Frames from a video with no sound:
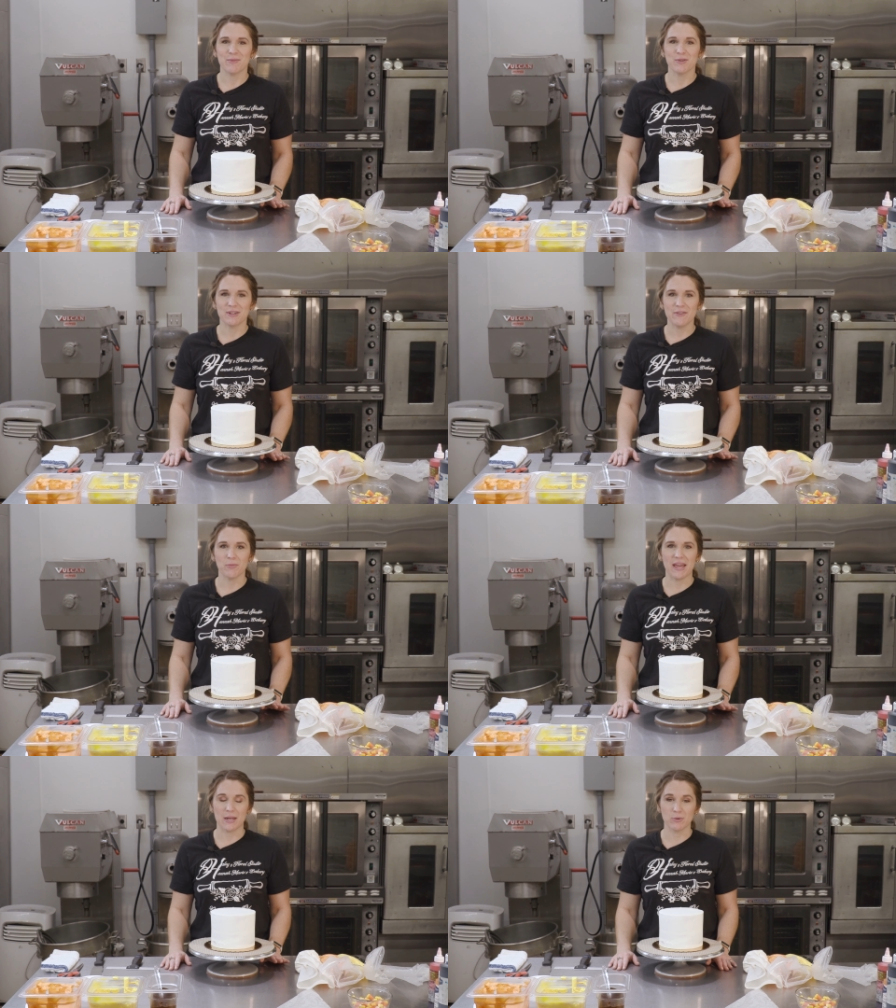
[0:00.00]
Marie
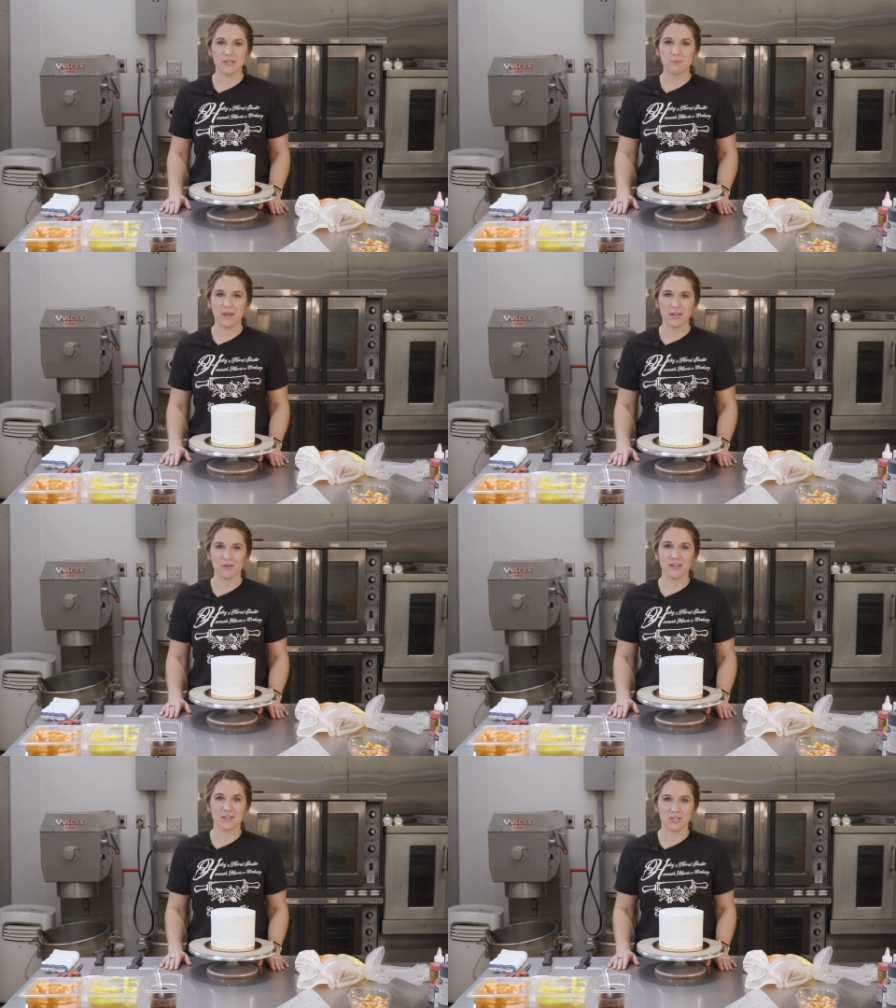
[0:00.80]
from Hannah Marie's
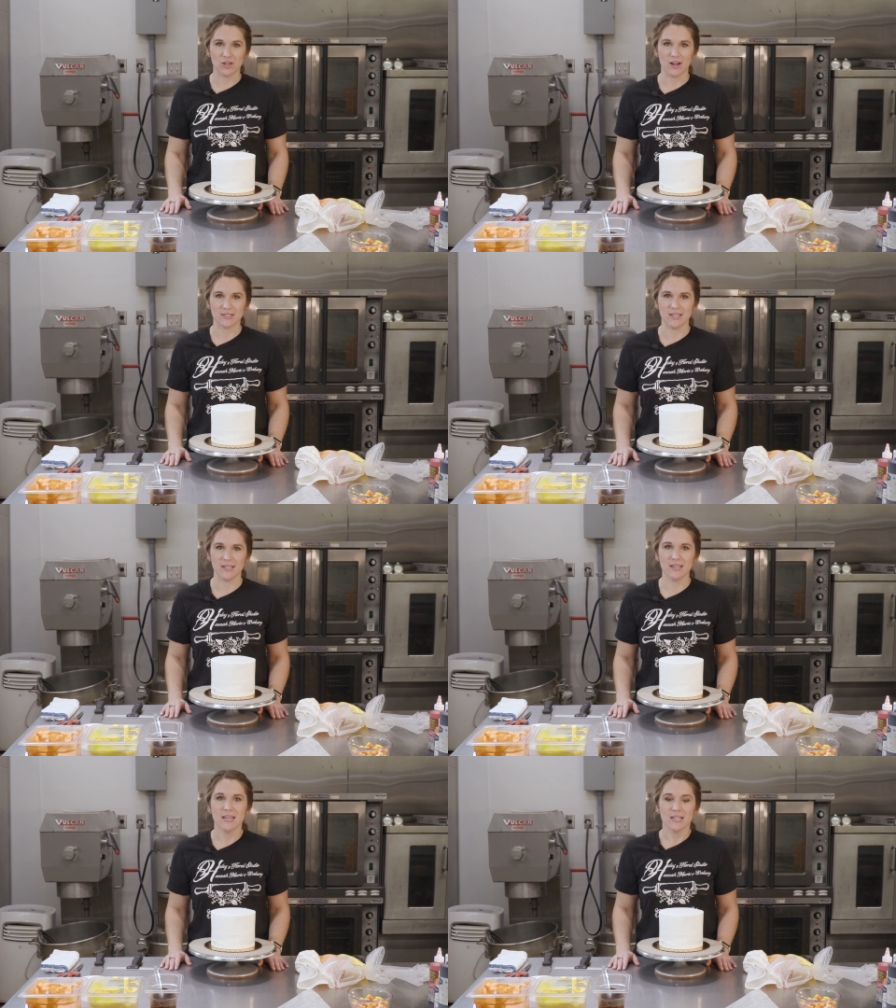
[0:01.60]
Bakery in
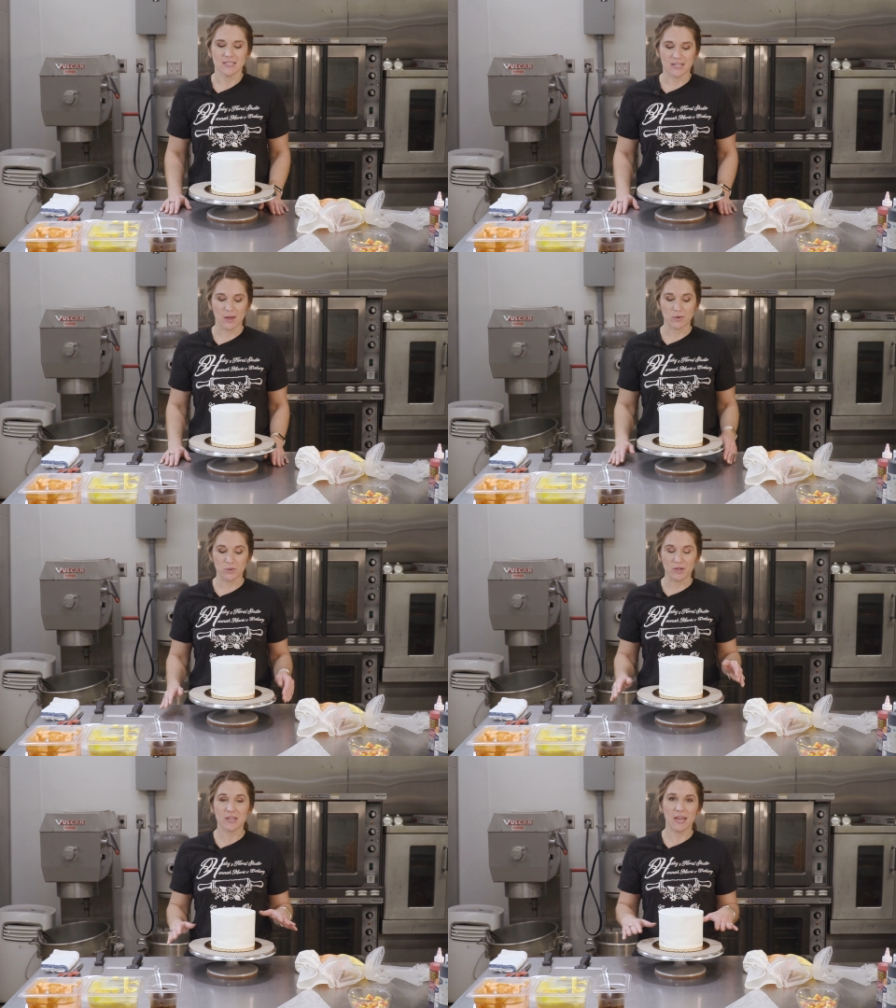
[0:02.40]
Coshocton. Today we're
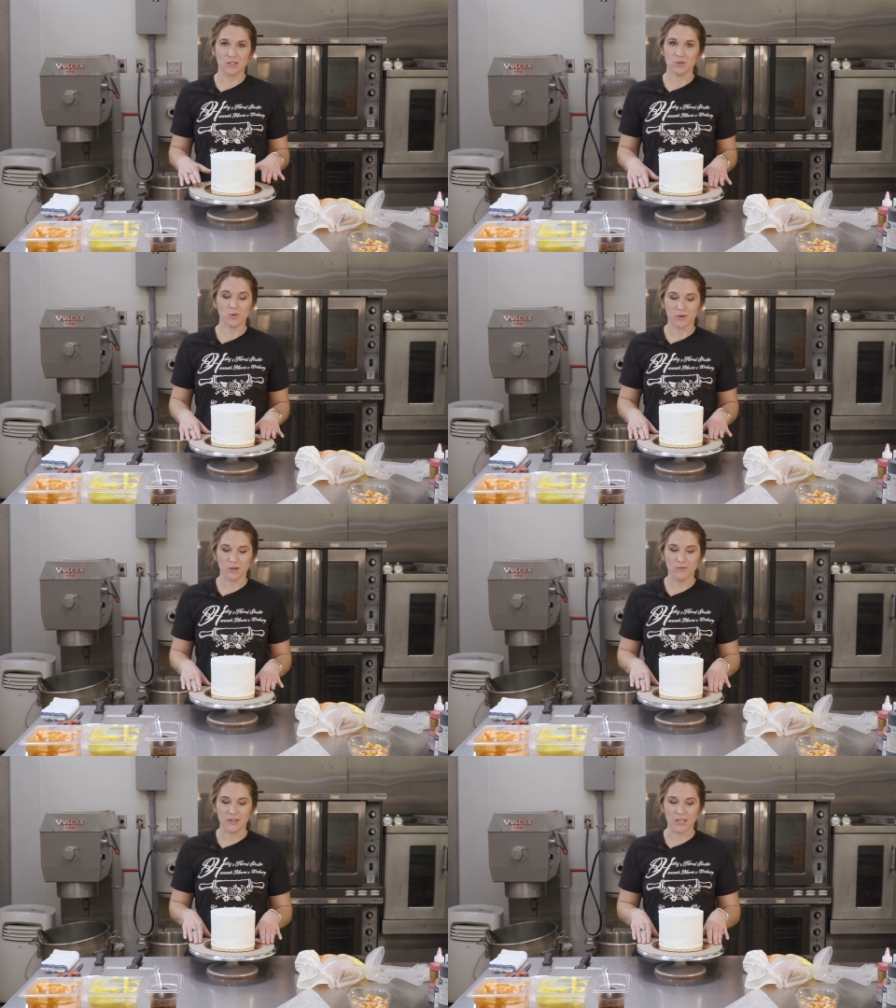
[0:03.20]
doing a cake
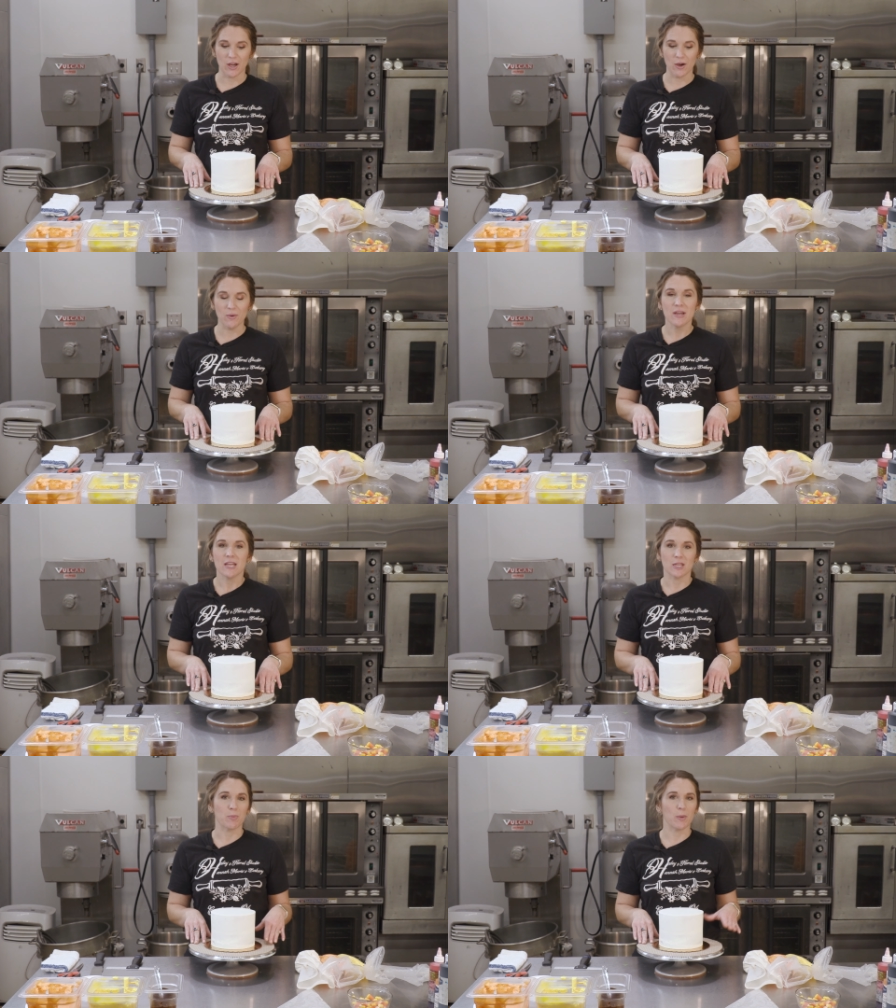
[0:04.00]
tutorial video.
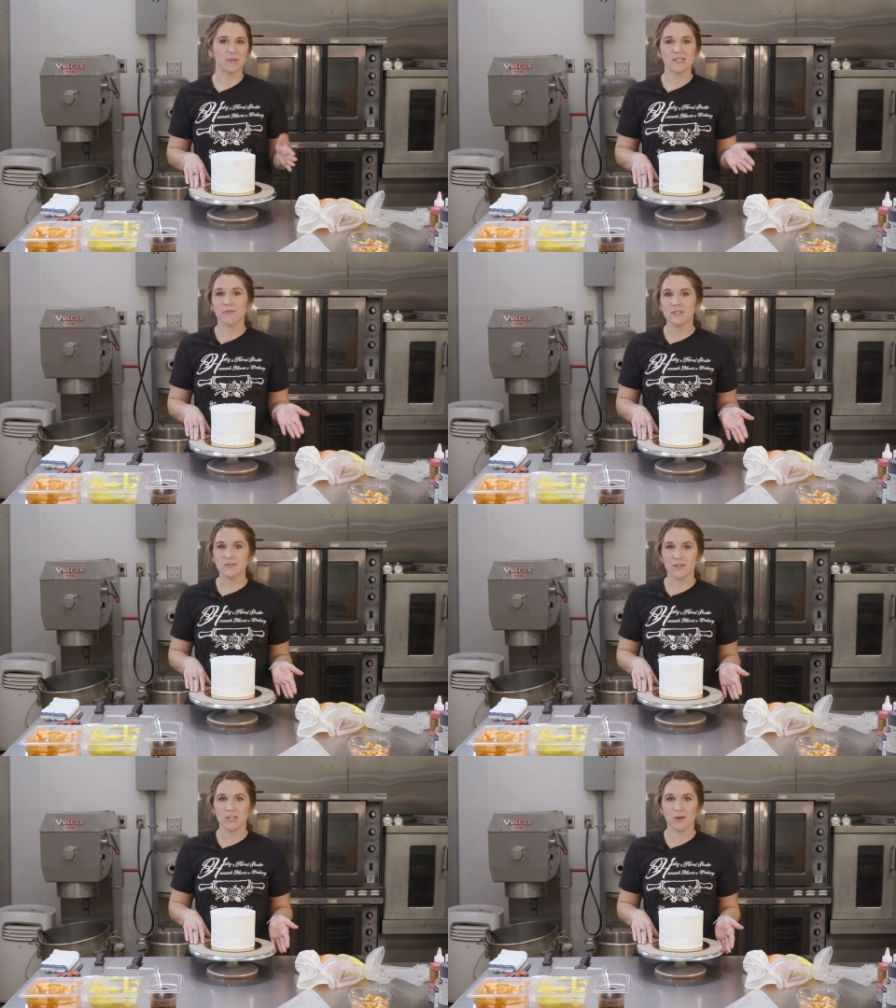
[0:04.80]
The purpose of these
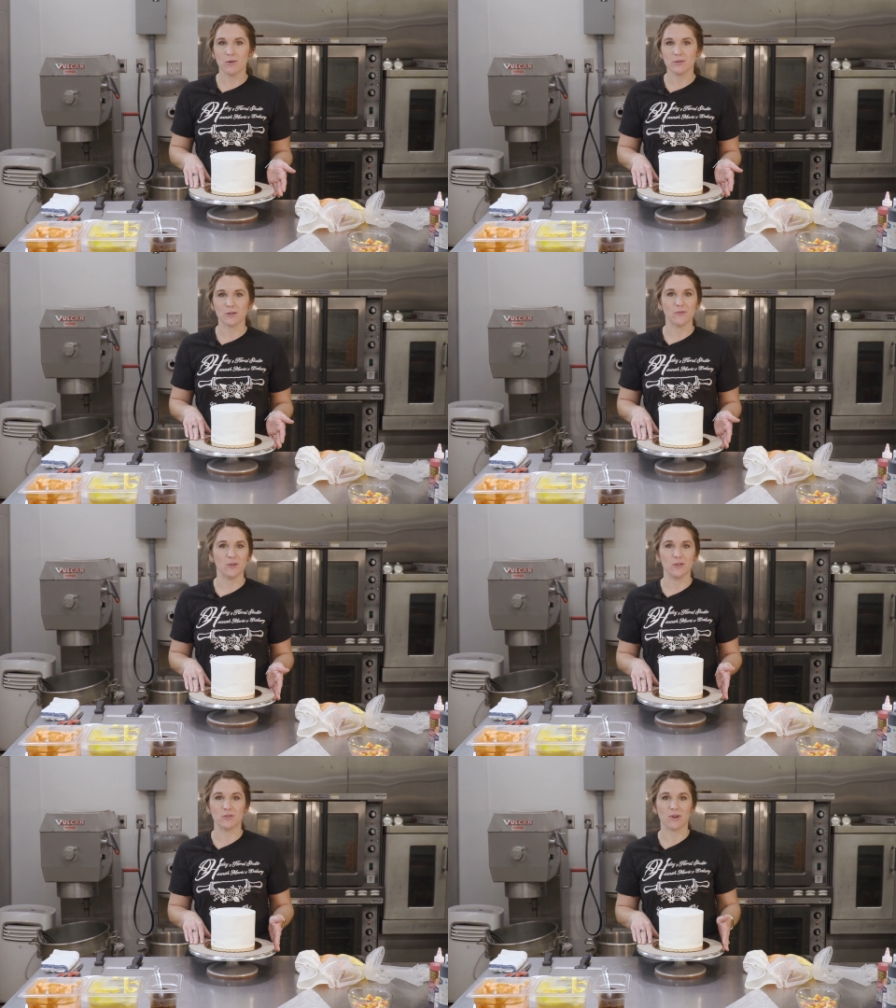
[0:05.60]
videos are for
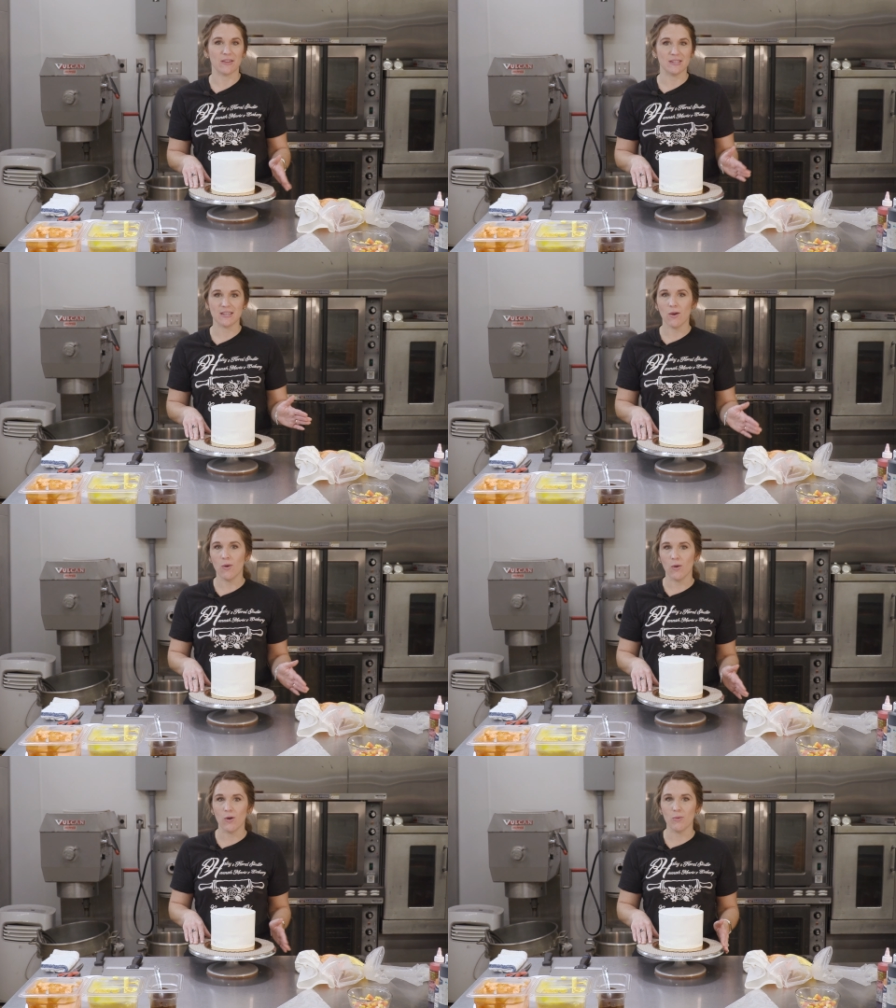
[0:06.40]
you to try these at
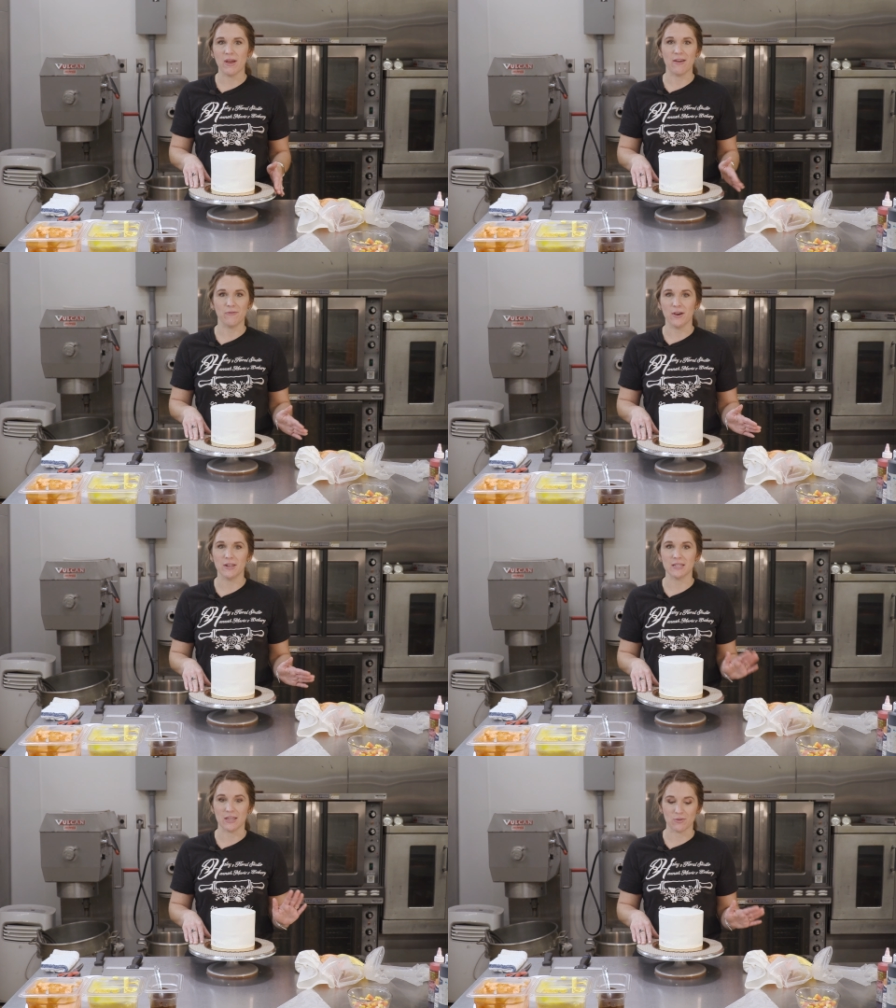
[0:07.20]
home, have
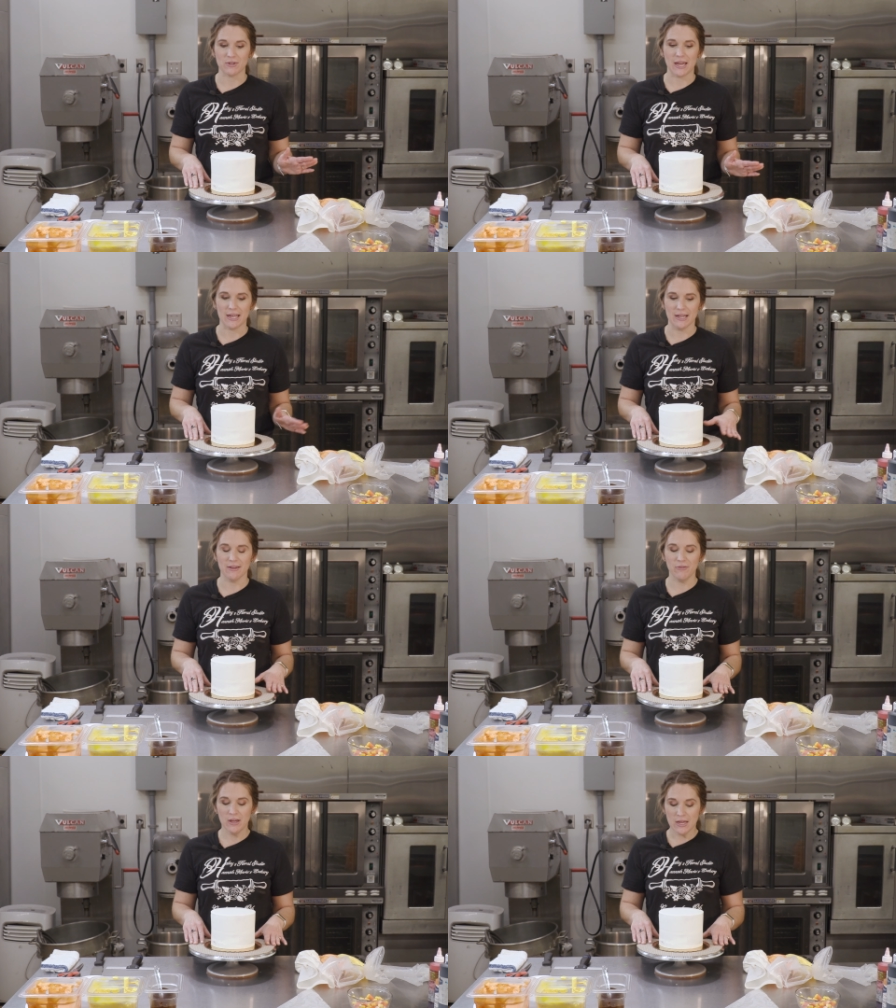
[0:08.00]
fun, and get creative.